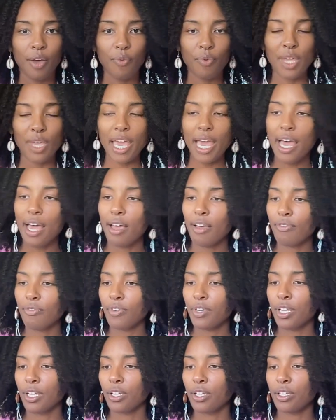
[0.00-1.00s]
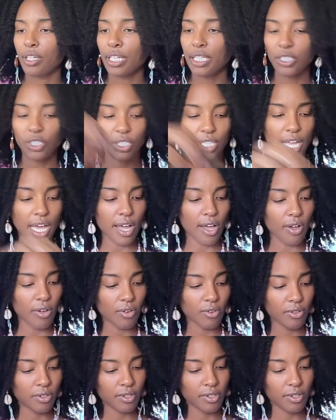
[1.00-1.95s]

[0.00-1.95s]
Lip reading: We have Krishna.